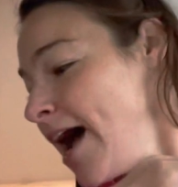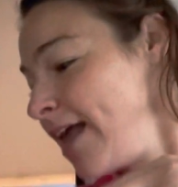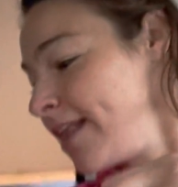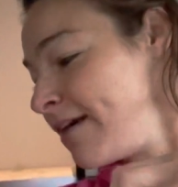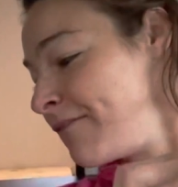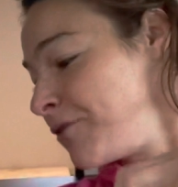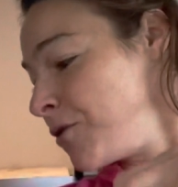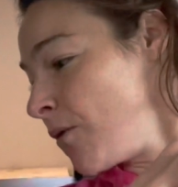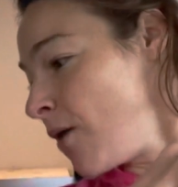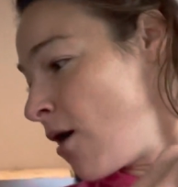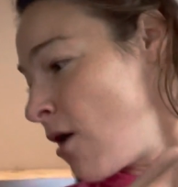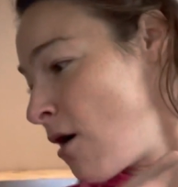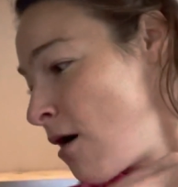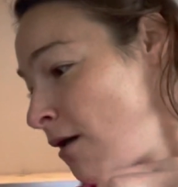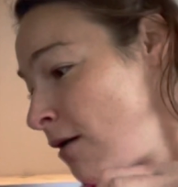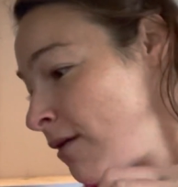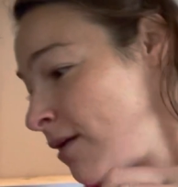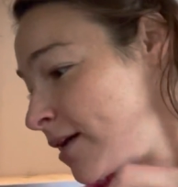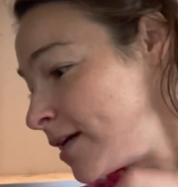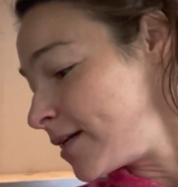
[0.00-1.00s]
I love you
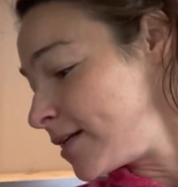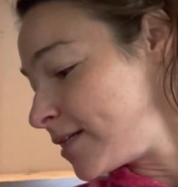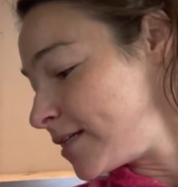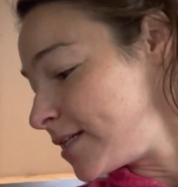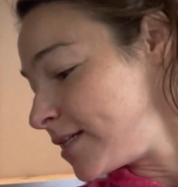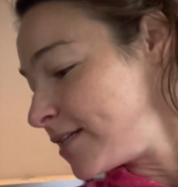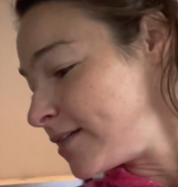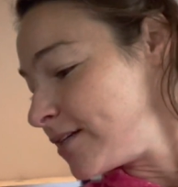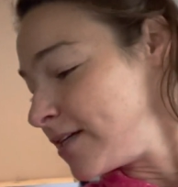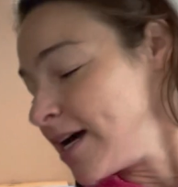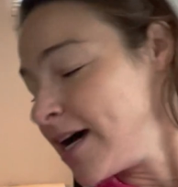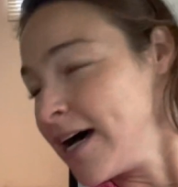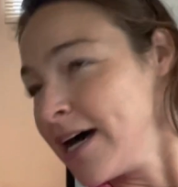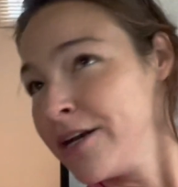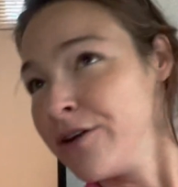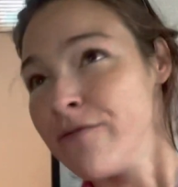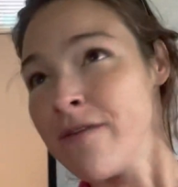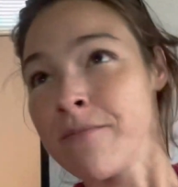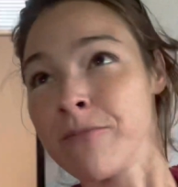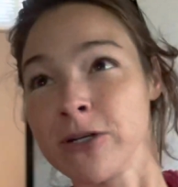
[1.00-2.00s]
all. Uh,
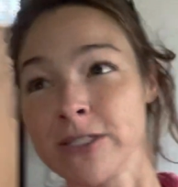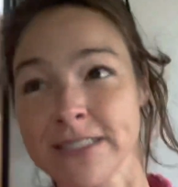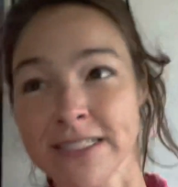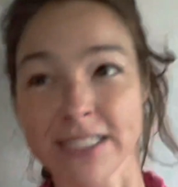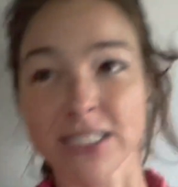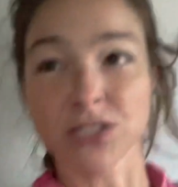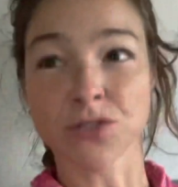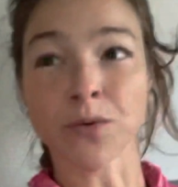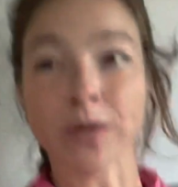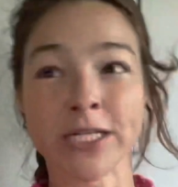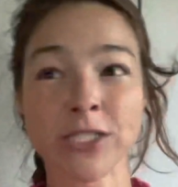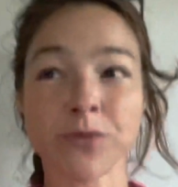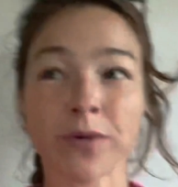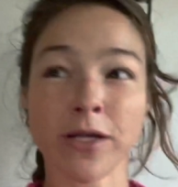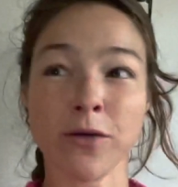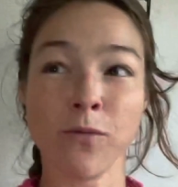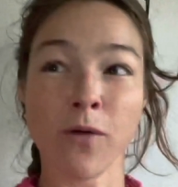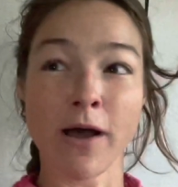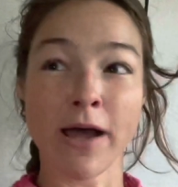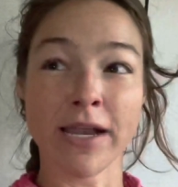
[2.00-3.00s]
November sixth, twenty
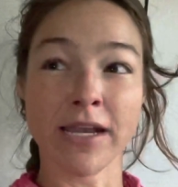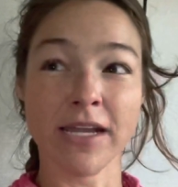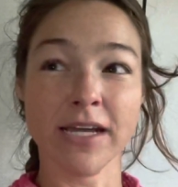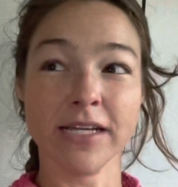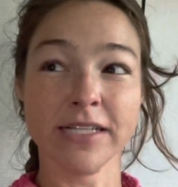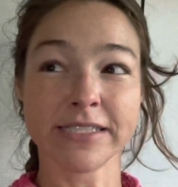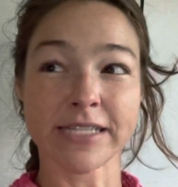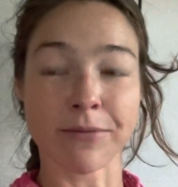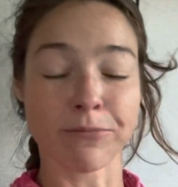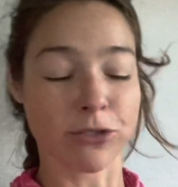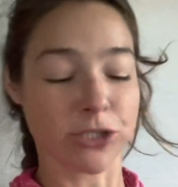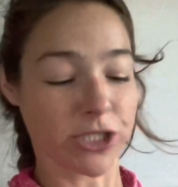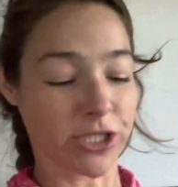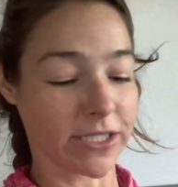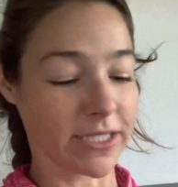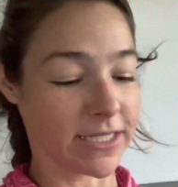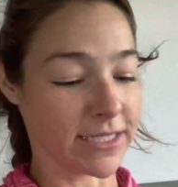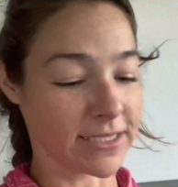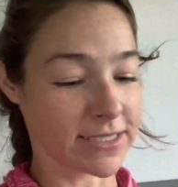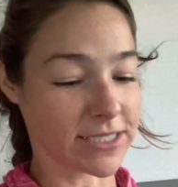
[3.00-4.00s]
twenty-one, temperature
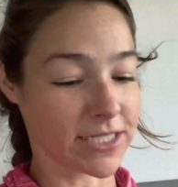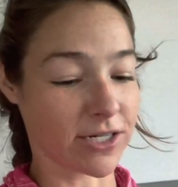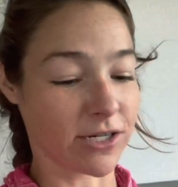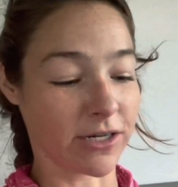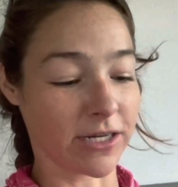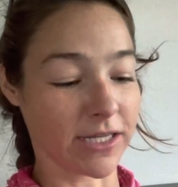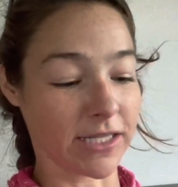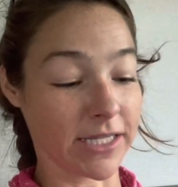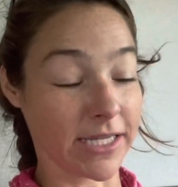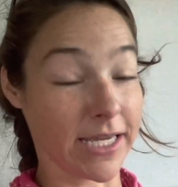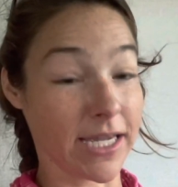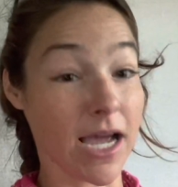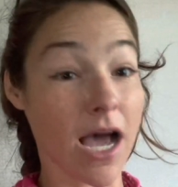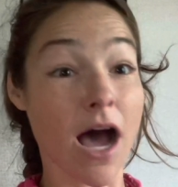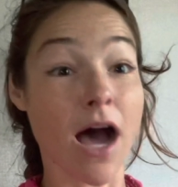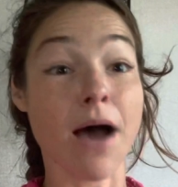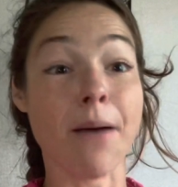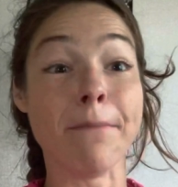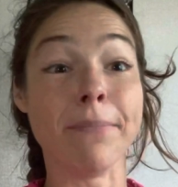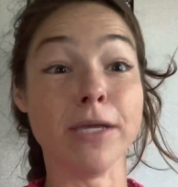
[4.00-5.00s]
is currently
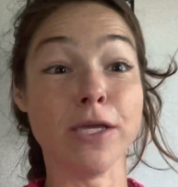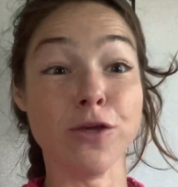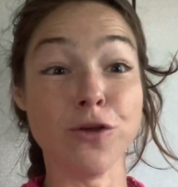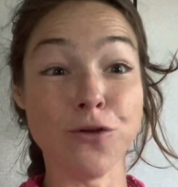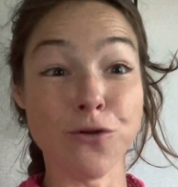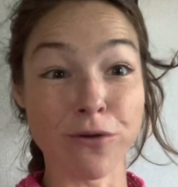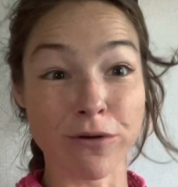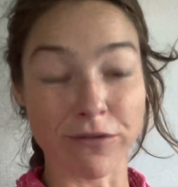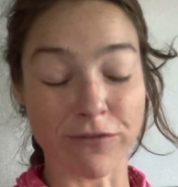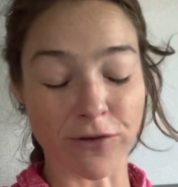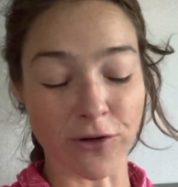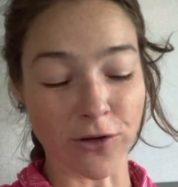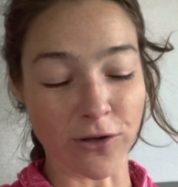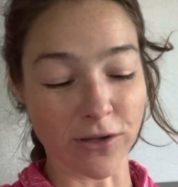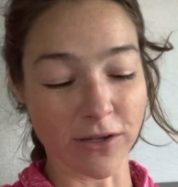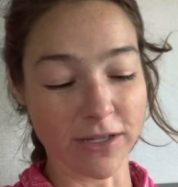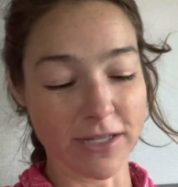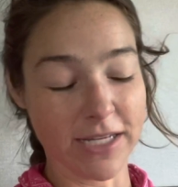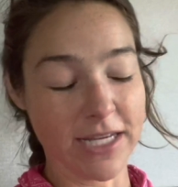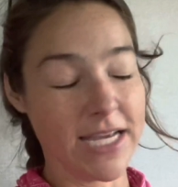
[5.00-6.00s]

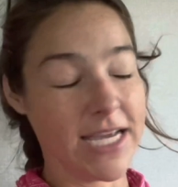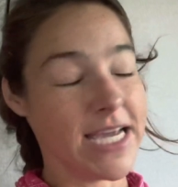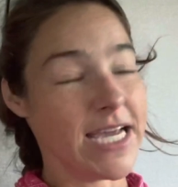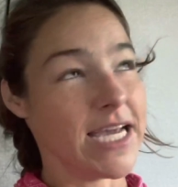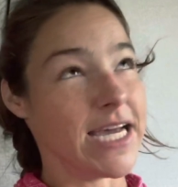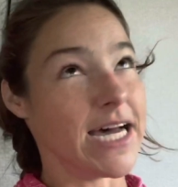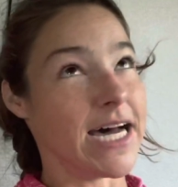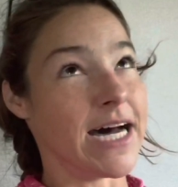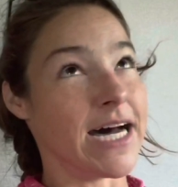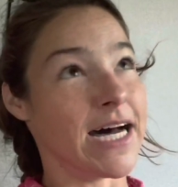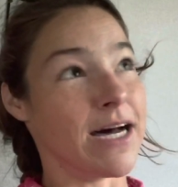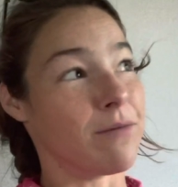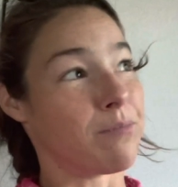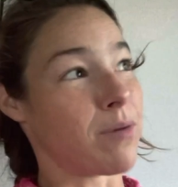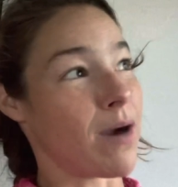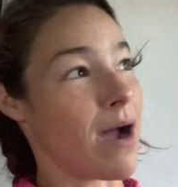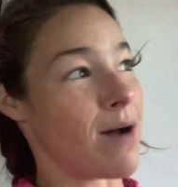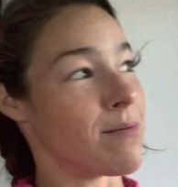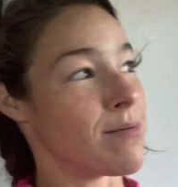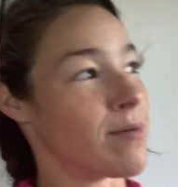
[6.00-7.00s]
beautiful. Uh,
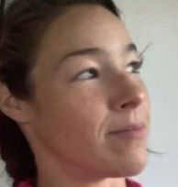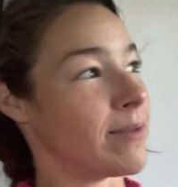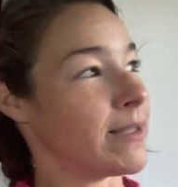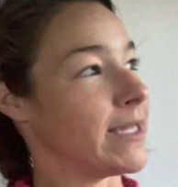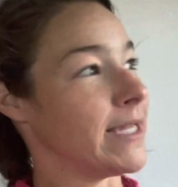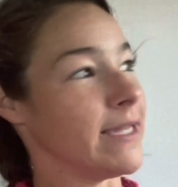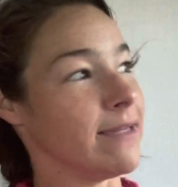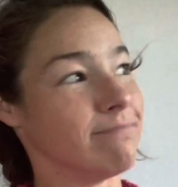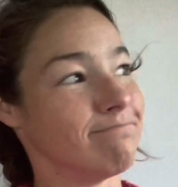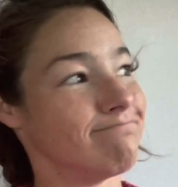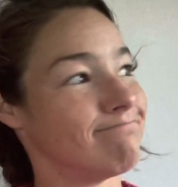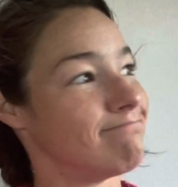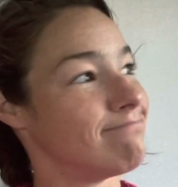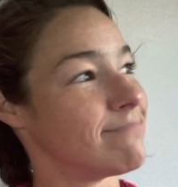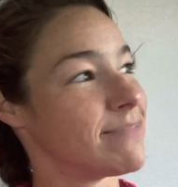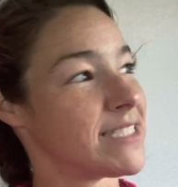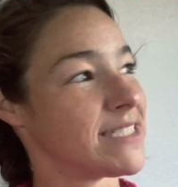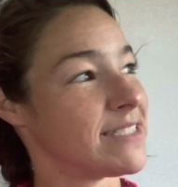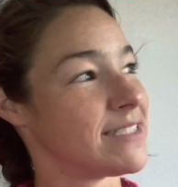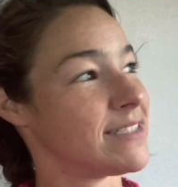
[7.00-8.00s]
probably
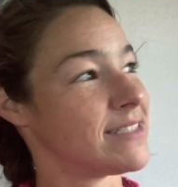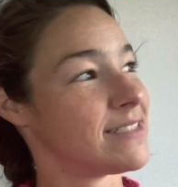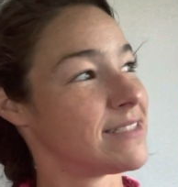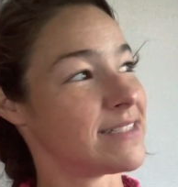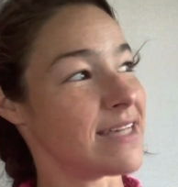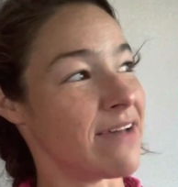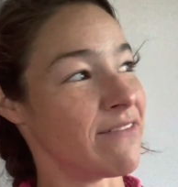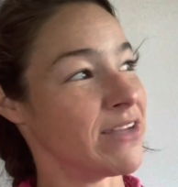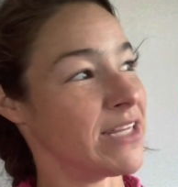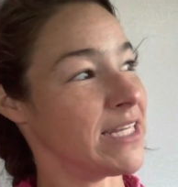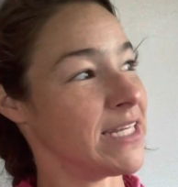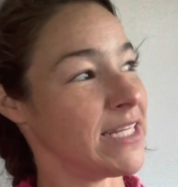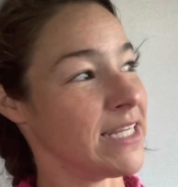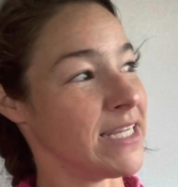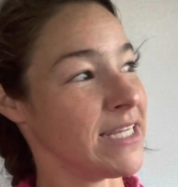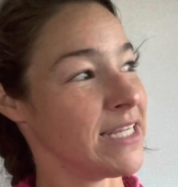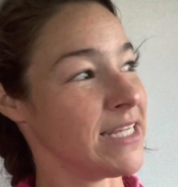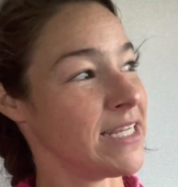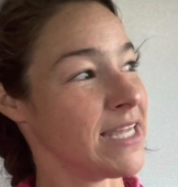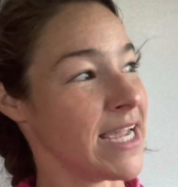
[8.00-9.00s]

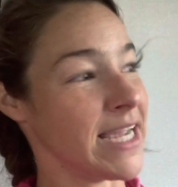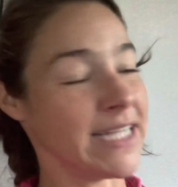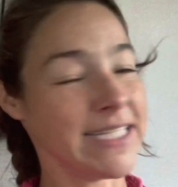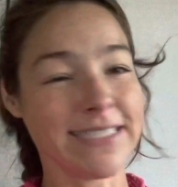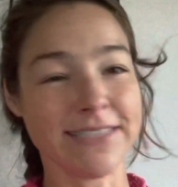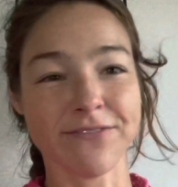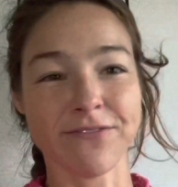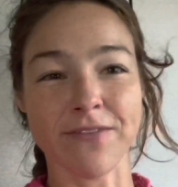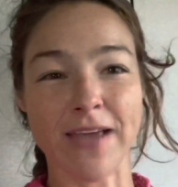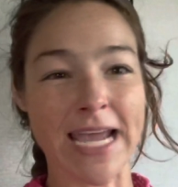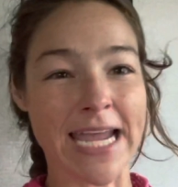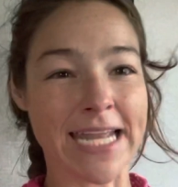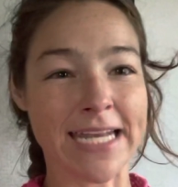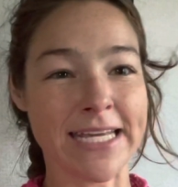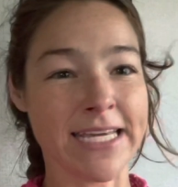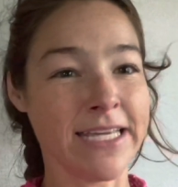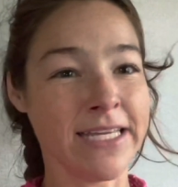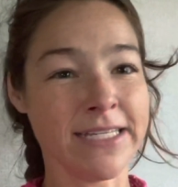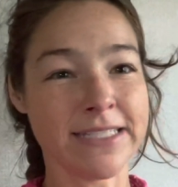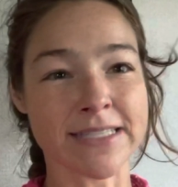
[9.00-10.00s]
seventy-eight,
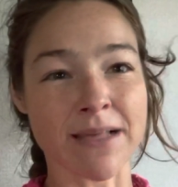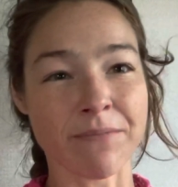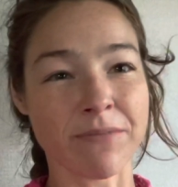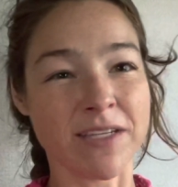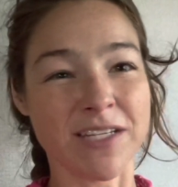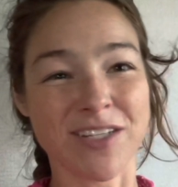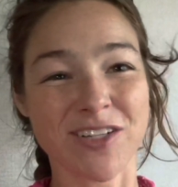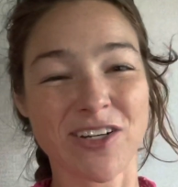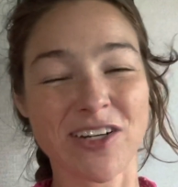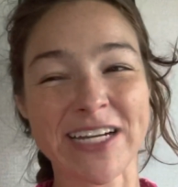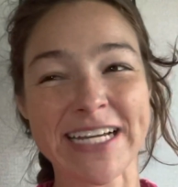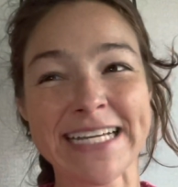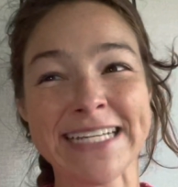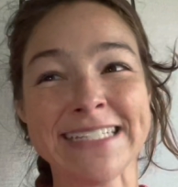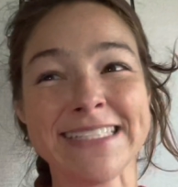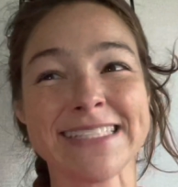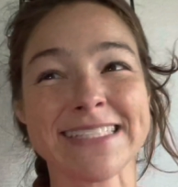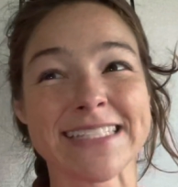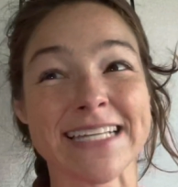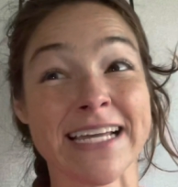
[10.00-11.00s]
eighty something
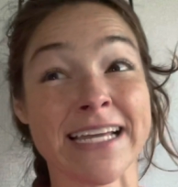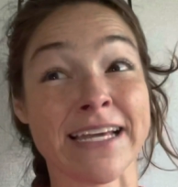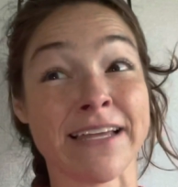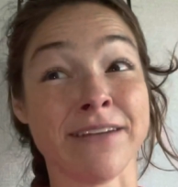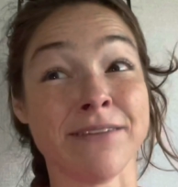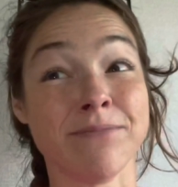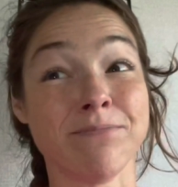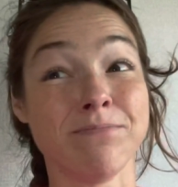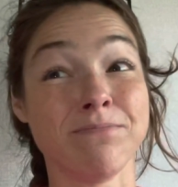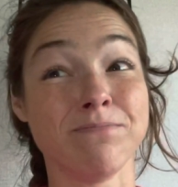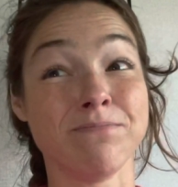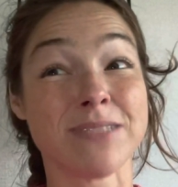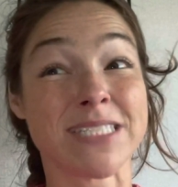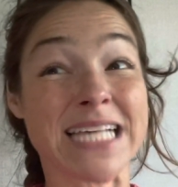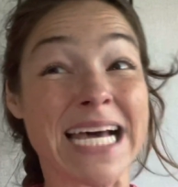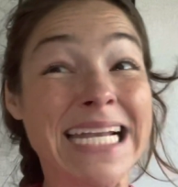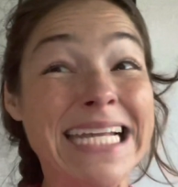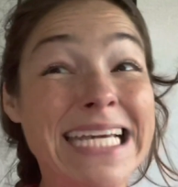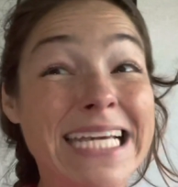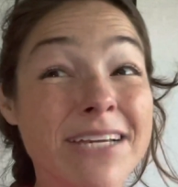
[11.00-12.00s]
degrees and
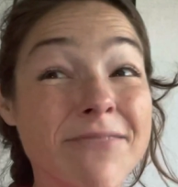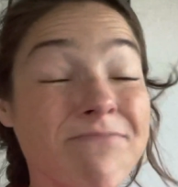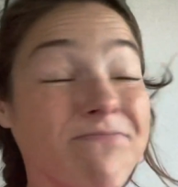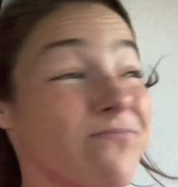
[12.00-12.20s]
sunny.